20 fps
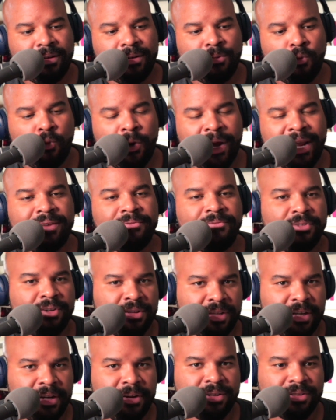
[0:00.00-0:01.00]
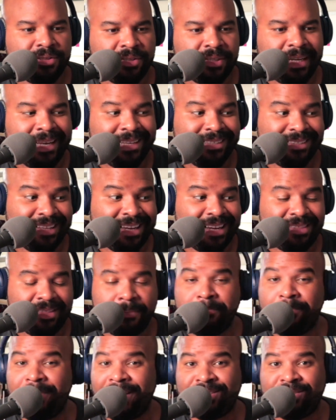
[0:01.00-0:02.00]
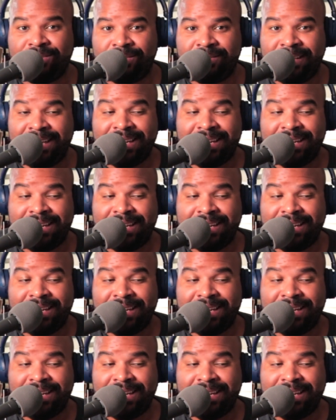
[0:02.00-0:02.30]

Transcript: waiting for clearance is like the best.